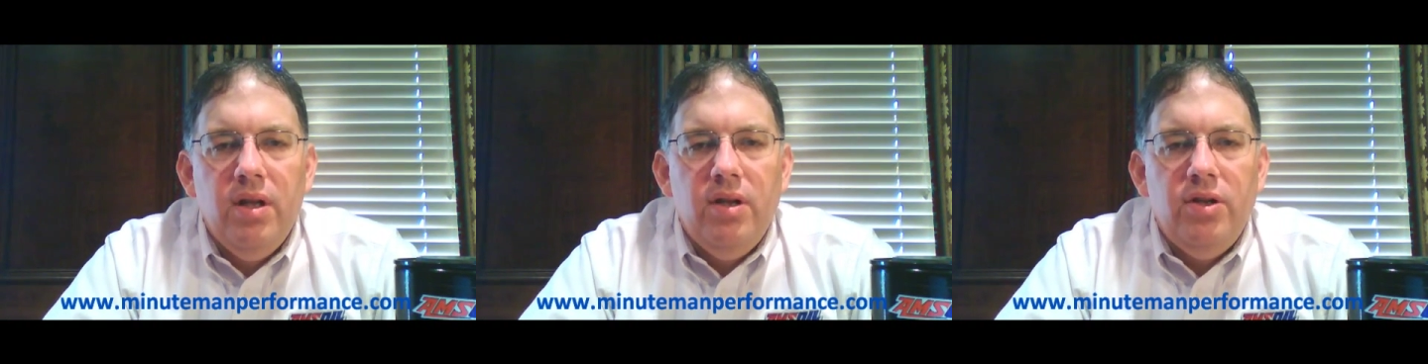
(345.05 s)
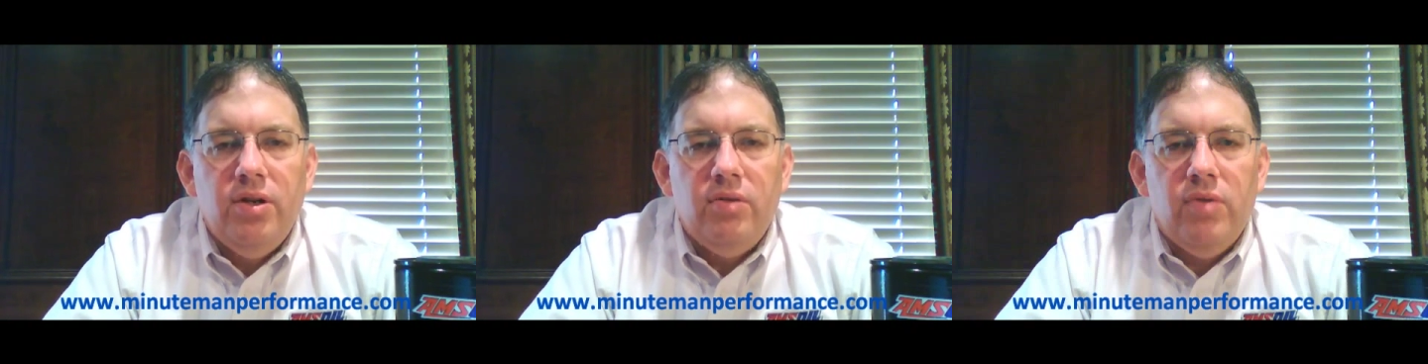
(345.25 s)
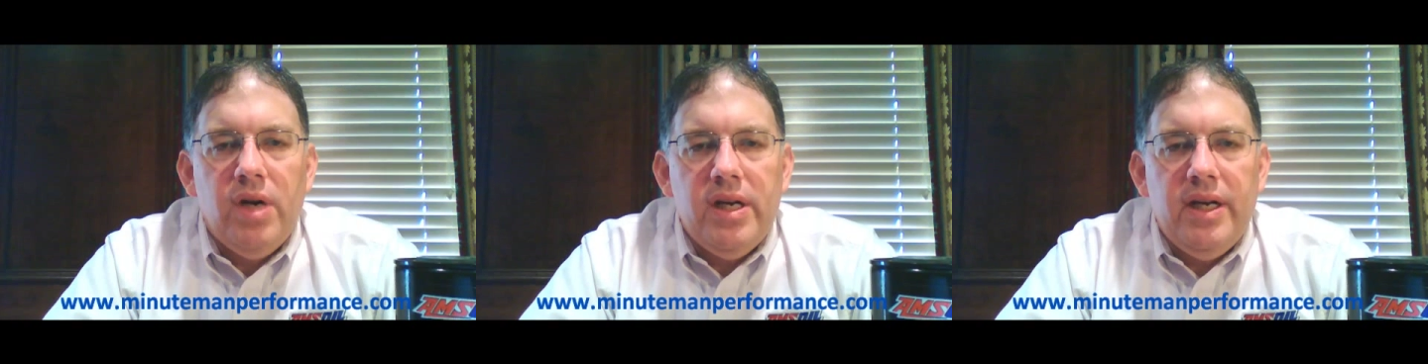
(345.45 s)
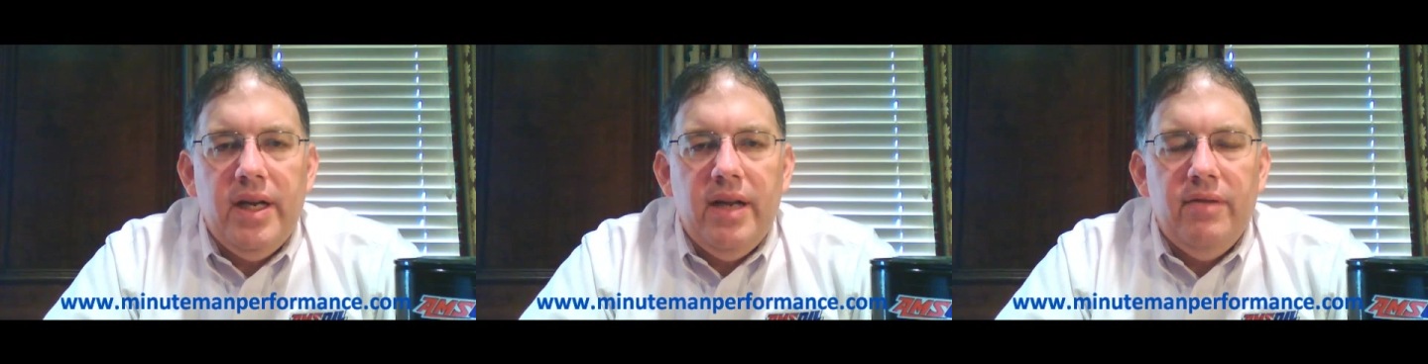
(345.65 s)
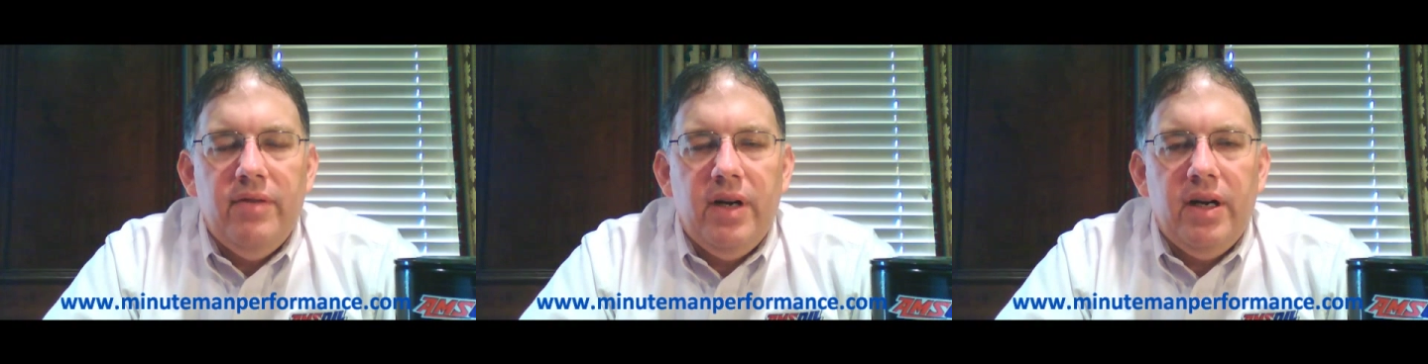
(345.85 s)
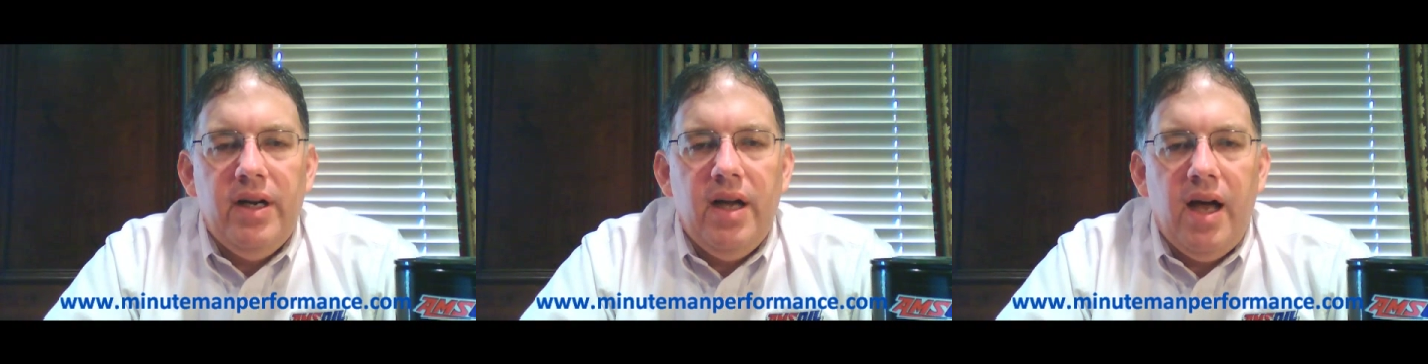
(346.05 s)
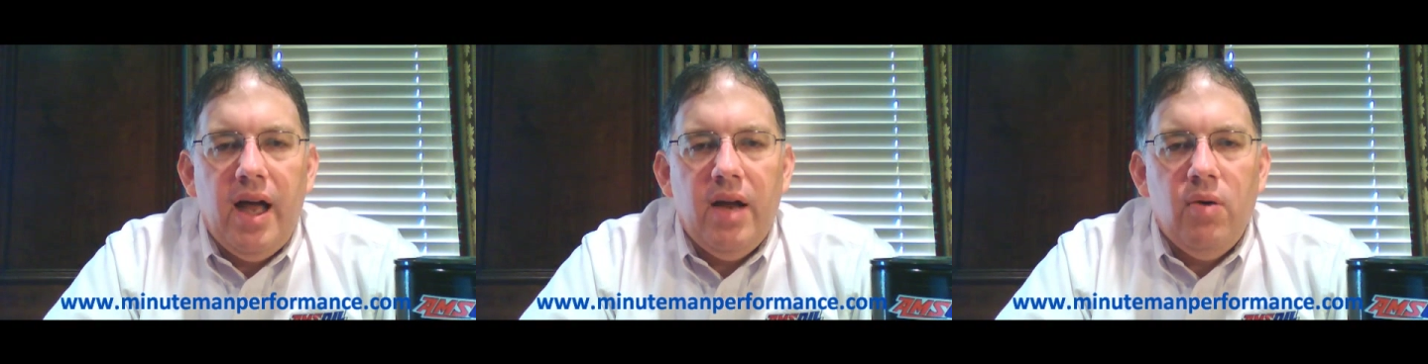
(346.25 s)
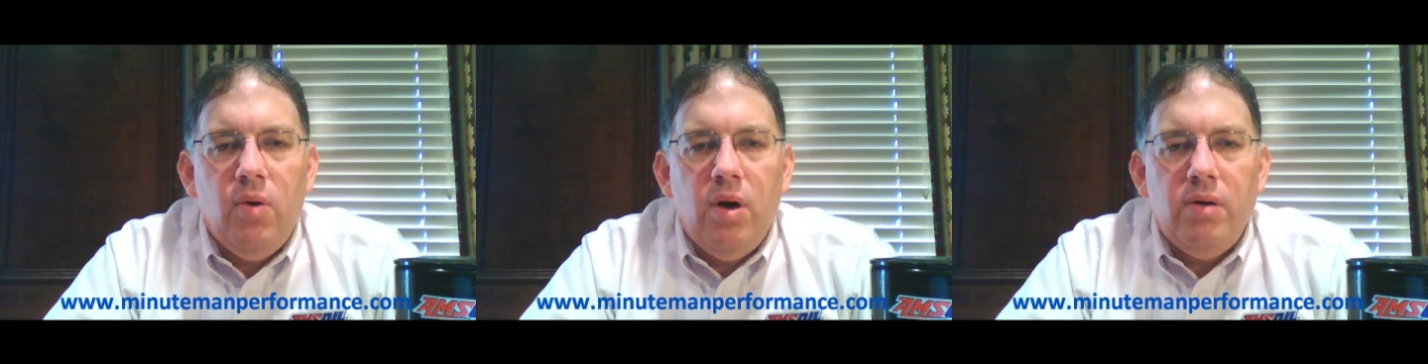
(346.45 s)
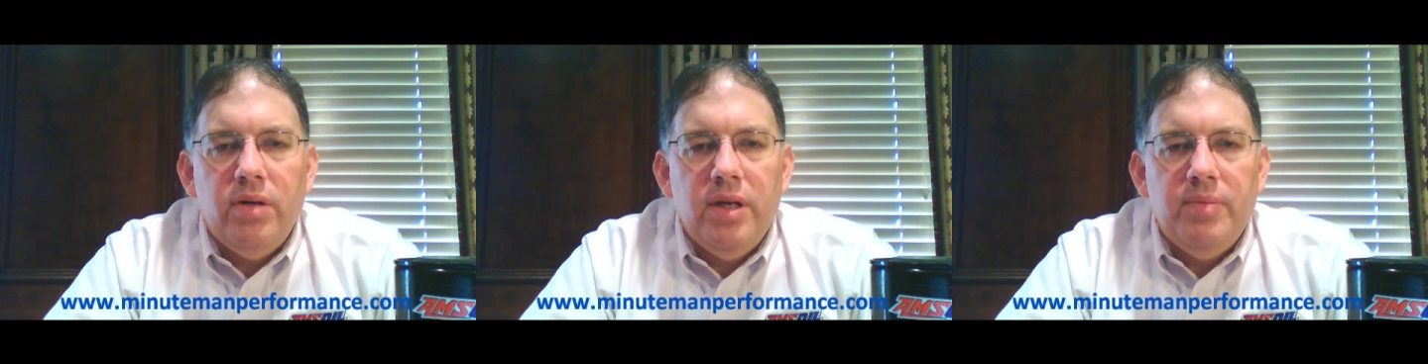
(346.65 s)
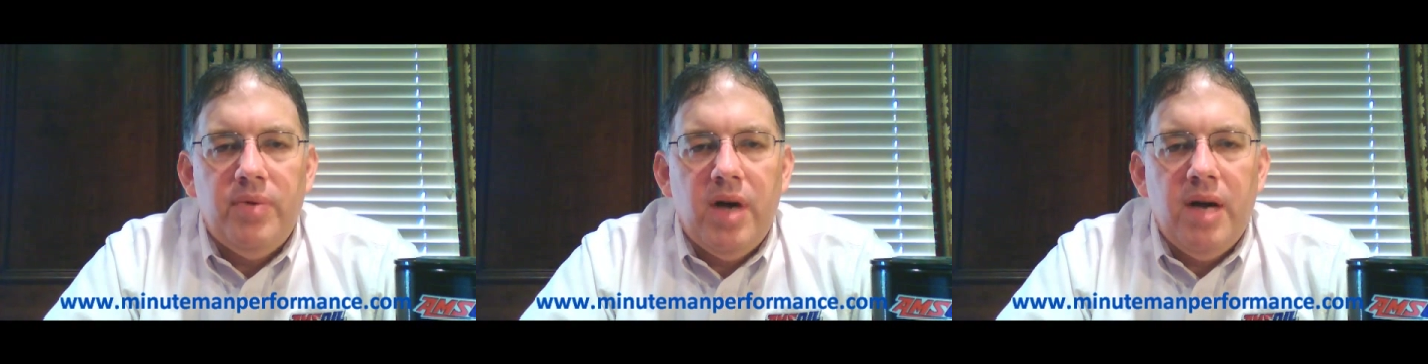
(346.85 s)
you're running a very high
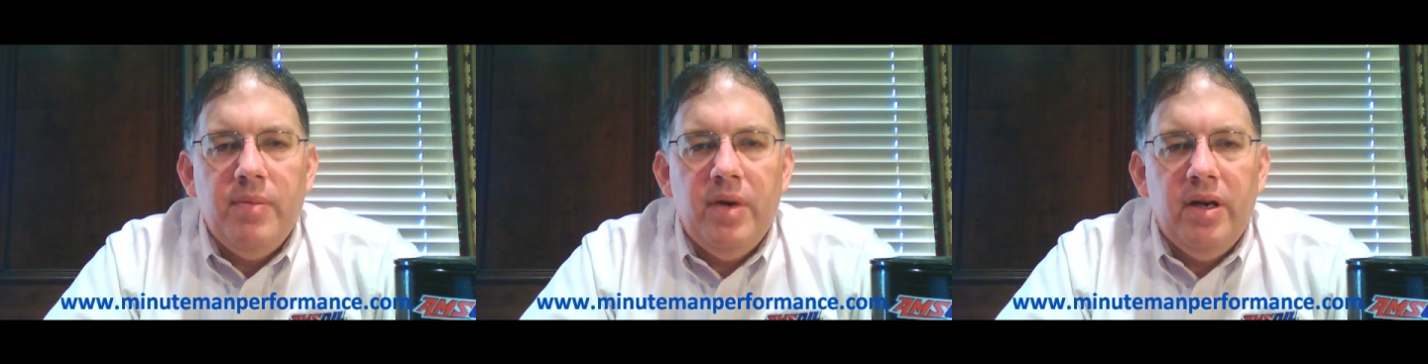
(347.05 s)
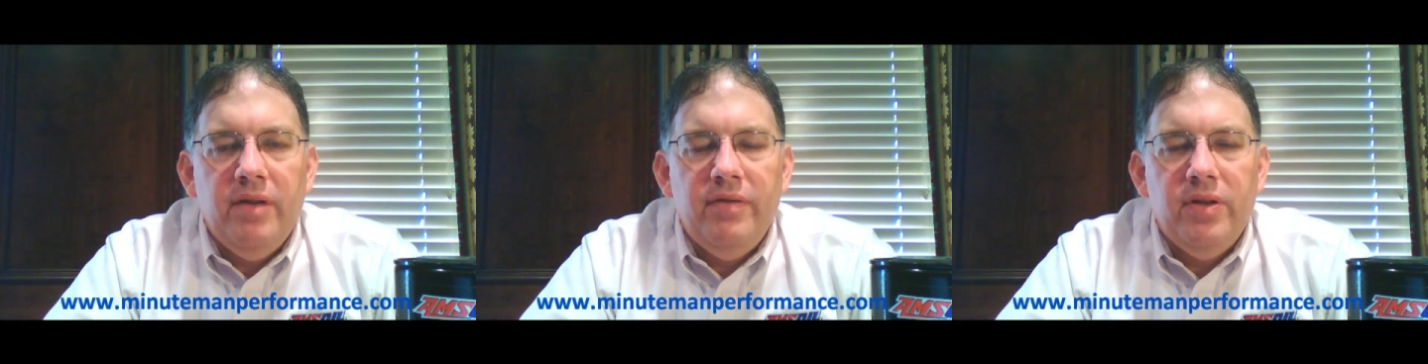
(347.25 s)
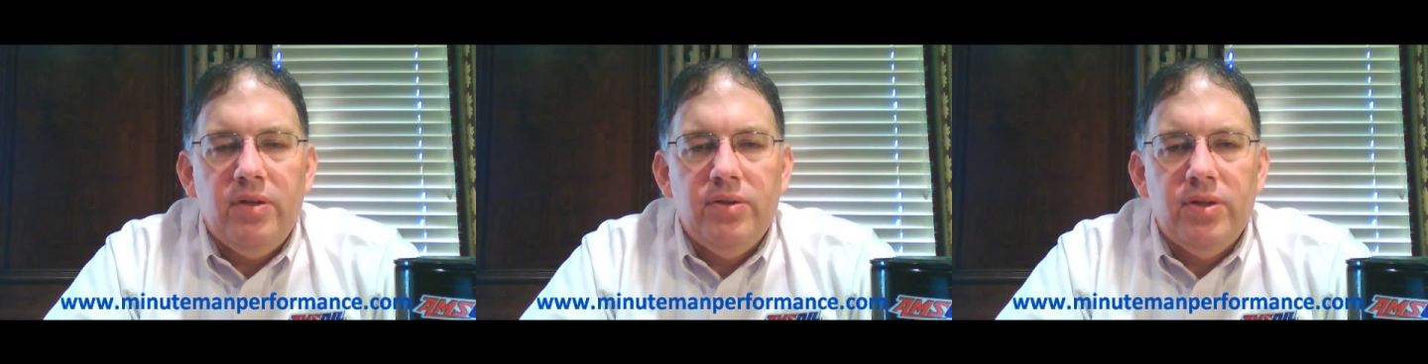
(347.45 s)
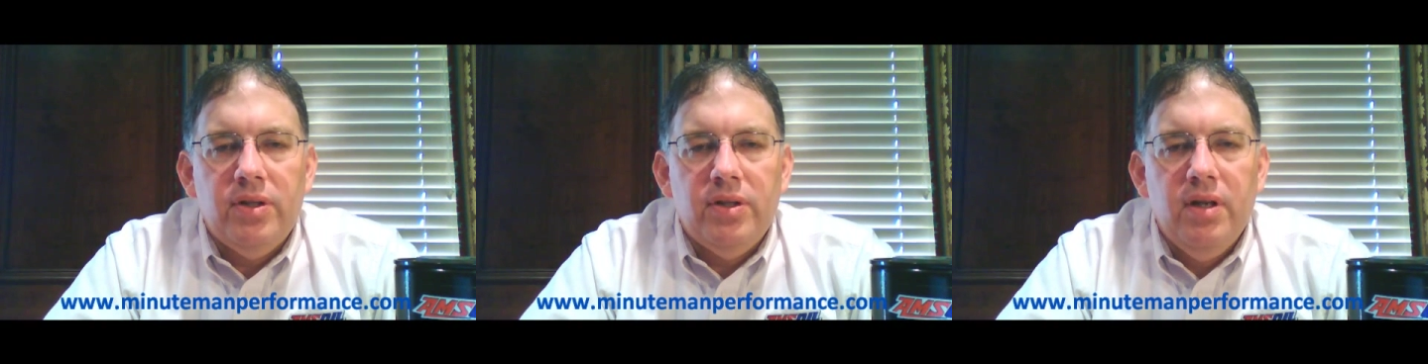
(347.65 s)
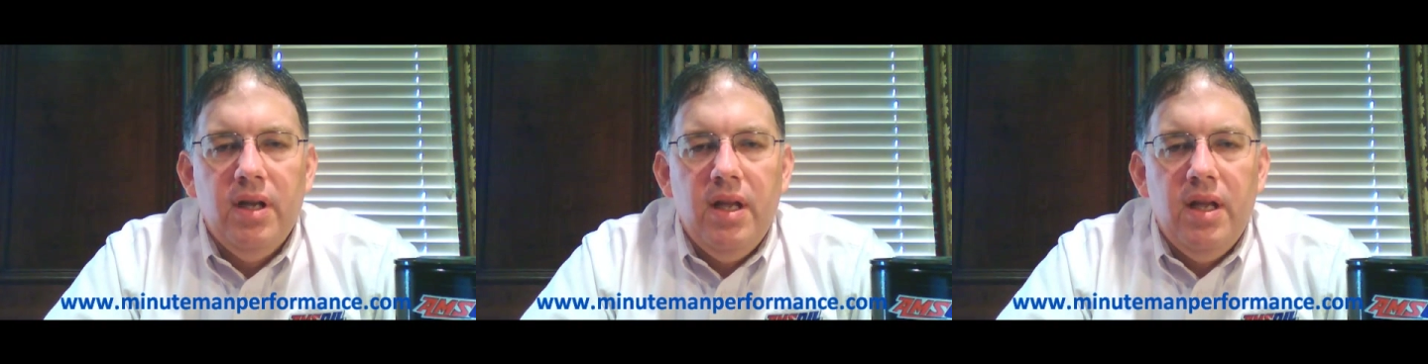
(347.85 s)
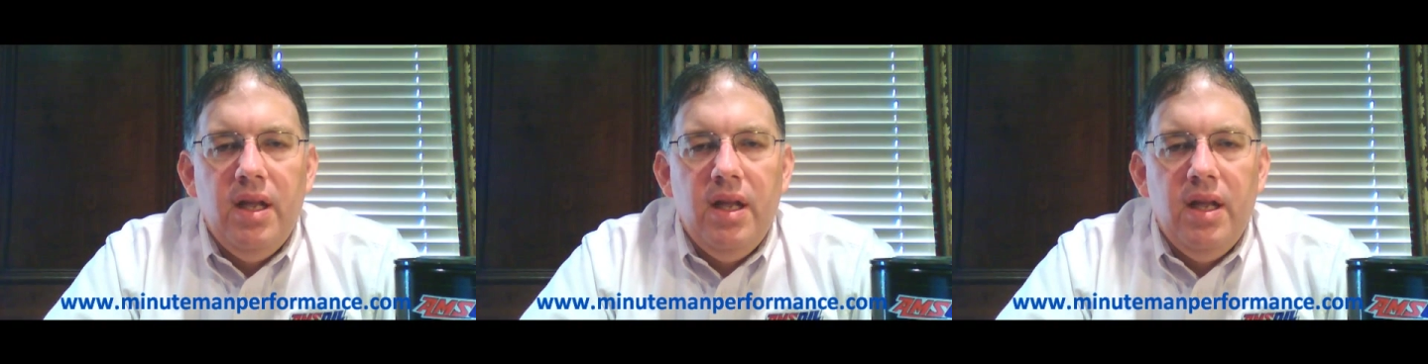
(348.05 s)
quality primary filter,